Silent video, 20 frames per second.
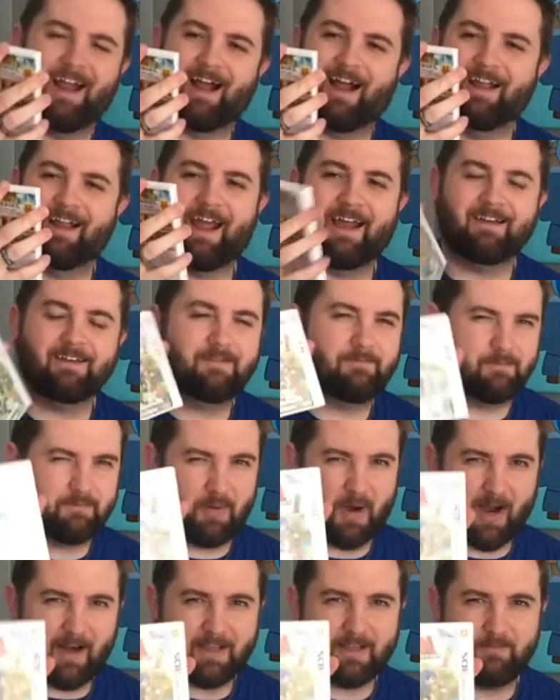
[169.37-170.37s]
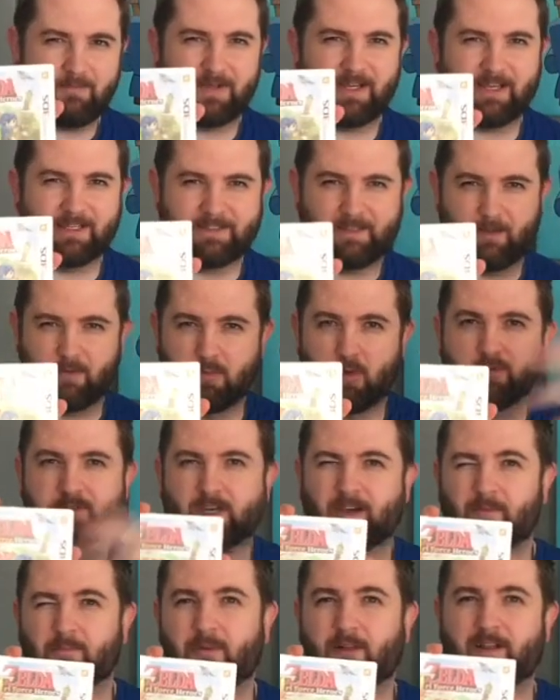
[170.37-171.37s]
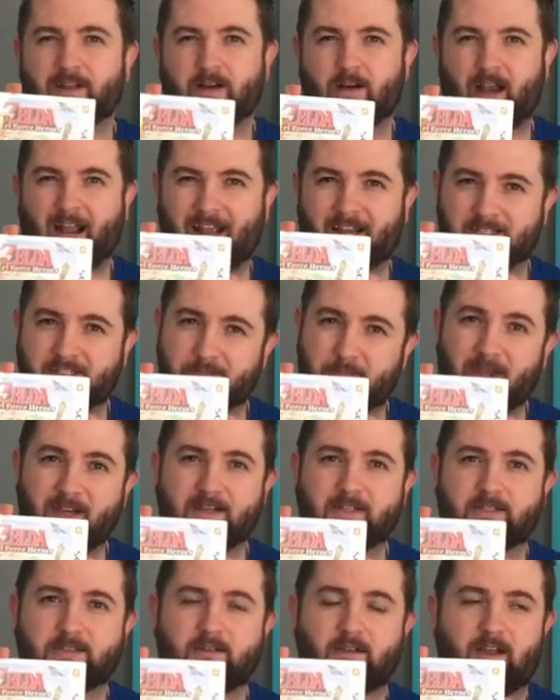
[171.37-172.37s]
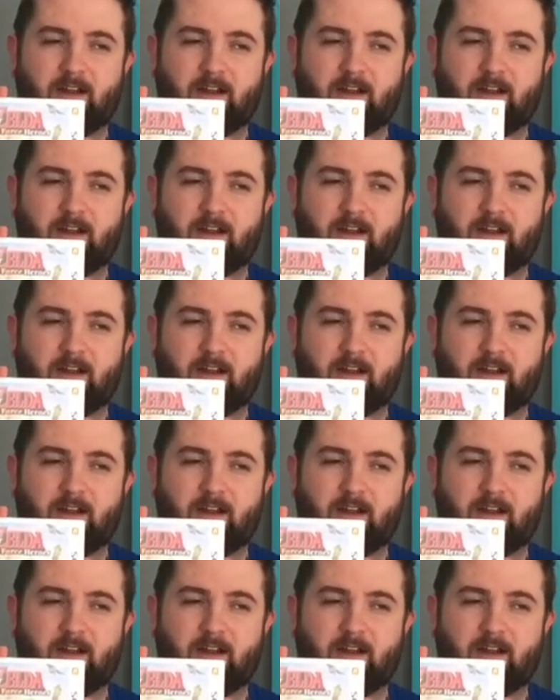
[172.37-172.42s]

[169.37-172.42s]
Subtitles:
hadn't bought it because of the multiplayer aspect.